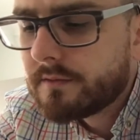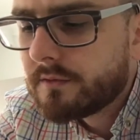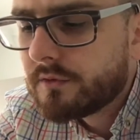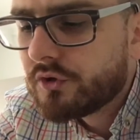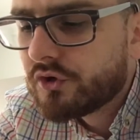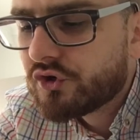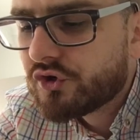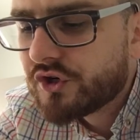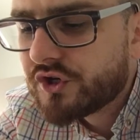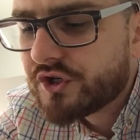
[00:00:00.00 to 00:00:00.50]

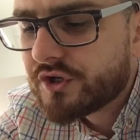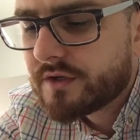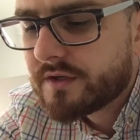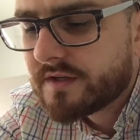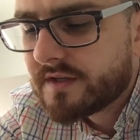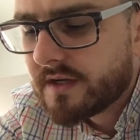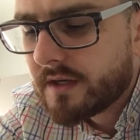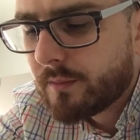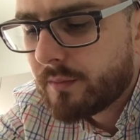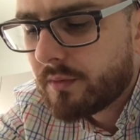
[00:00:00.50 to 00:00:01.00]
nutrition
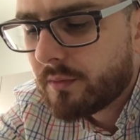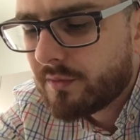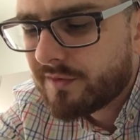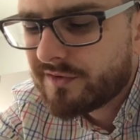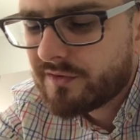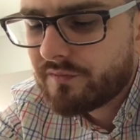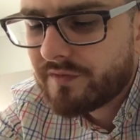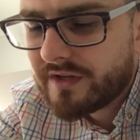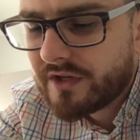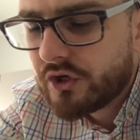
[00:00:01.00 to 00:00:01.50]
tip. Well,
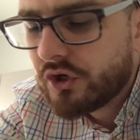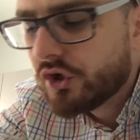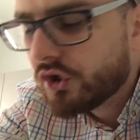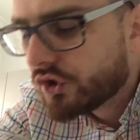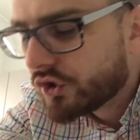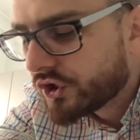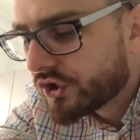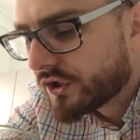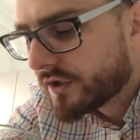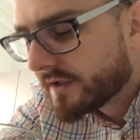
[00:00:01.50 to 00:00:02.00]
it's not really
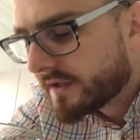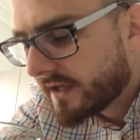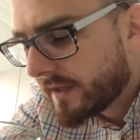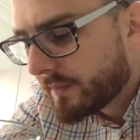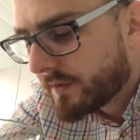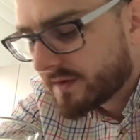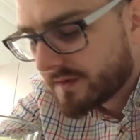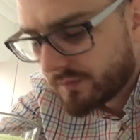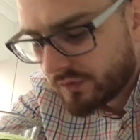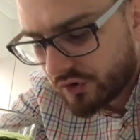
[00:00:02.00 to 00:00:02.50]
nutrition tip
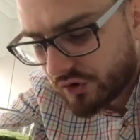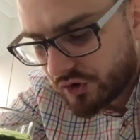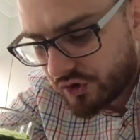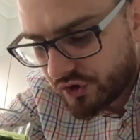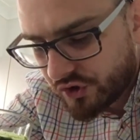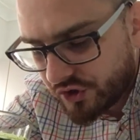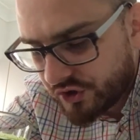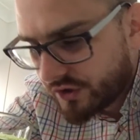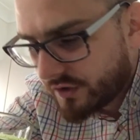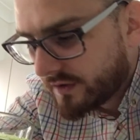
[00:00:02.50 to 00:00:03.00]
because I'm not a
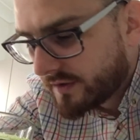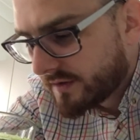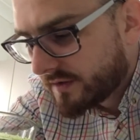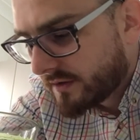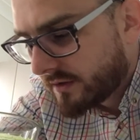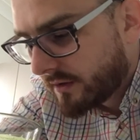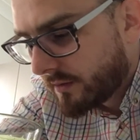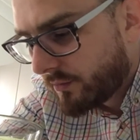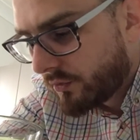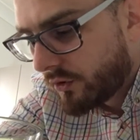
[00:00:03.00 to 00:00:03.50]

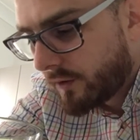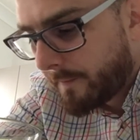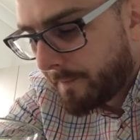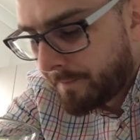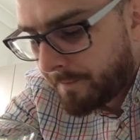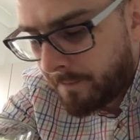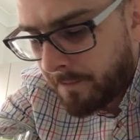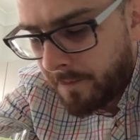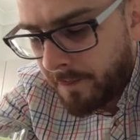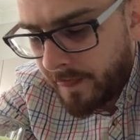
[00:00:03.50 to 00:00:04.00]
nutritionist and I'm not
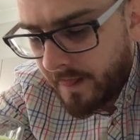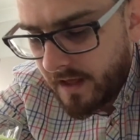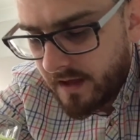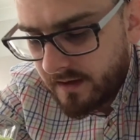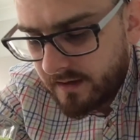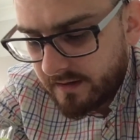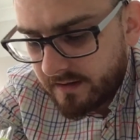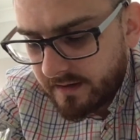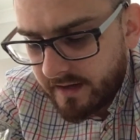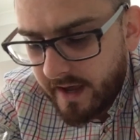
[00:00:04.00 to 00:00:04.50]

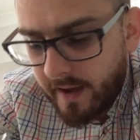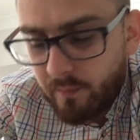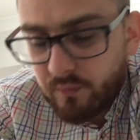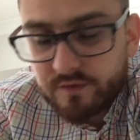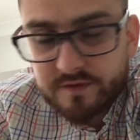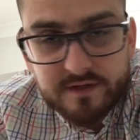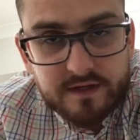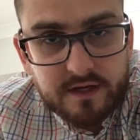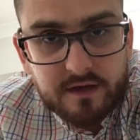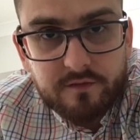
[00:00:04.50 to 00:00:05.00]

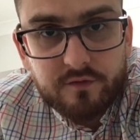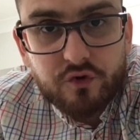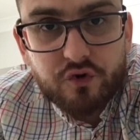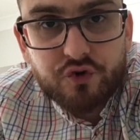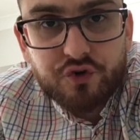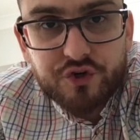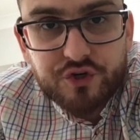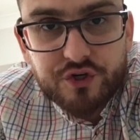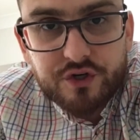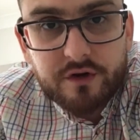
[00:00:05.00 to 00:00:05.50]
able to give
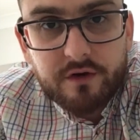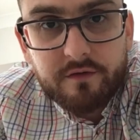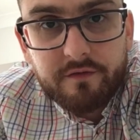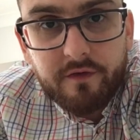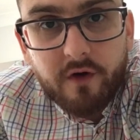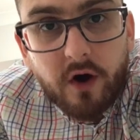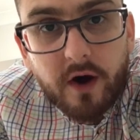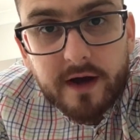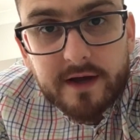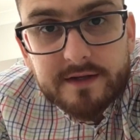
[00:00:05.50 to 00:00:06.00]
nutrition
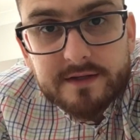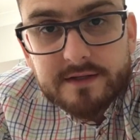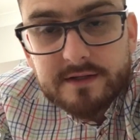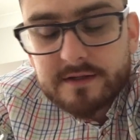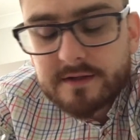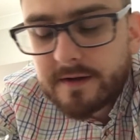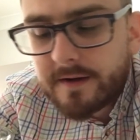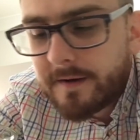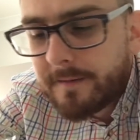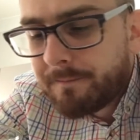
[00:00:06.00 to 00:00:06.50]

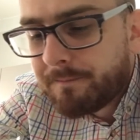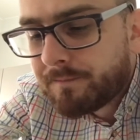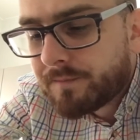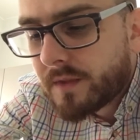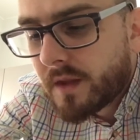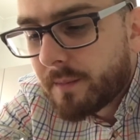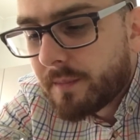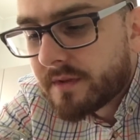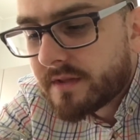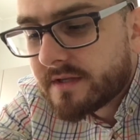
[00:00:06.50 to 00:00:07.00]
advice.
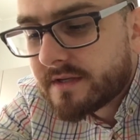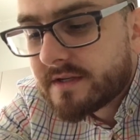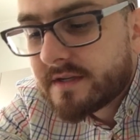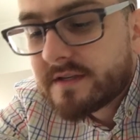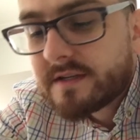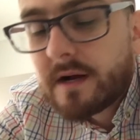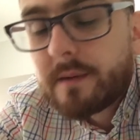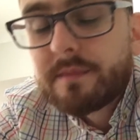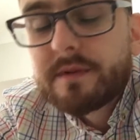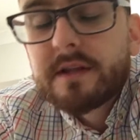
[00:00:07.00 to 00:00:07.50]
But this
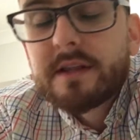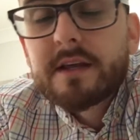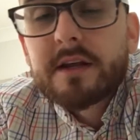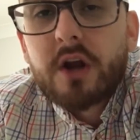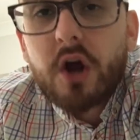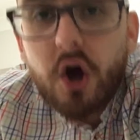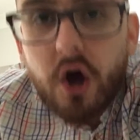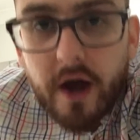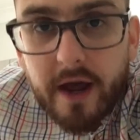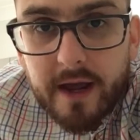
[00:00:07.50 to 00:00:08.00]
is something
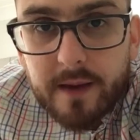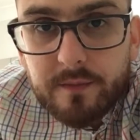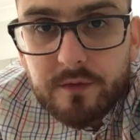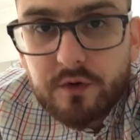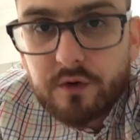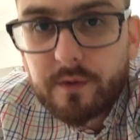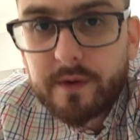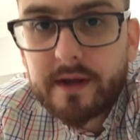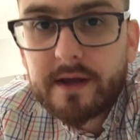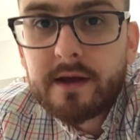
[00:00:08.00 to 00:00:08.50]
that I am
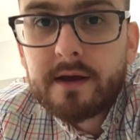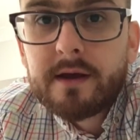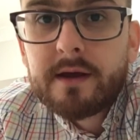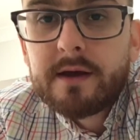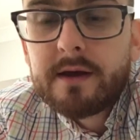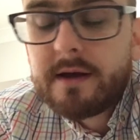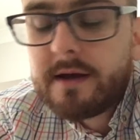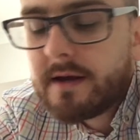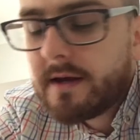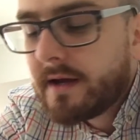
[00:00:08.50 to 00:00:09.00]
doing
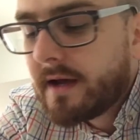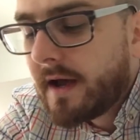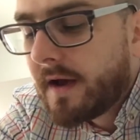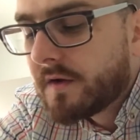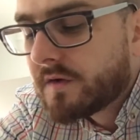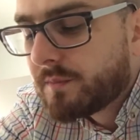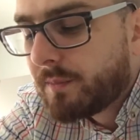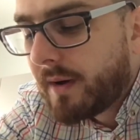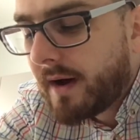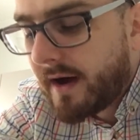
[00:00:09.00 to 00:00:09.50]

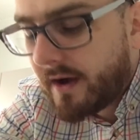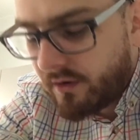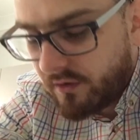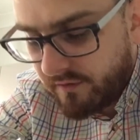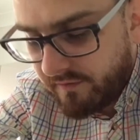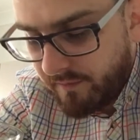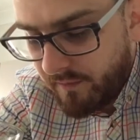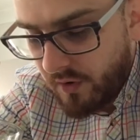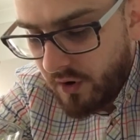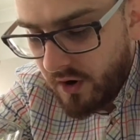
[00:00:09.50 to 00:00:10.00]
as part
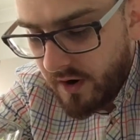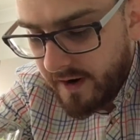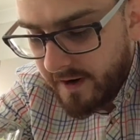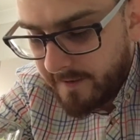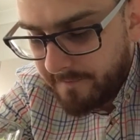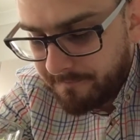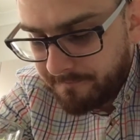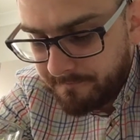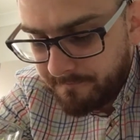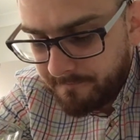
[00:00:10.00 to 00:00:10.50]
of my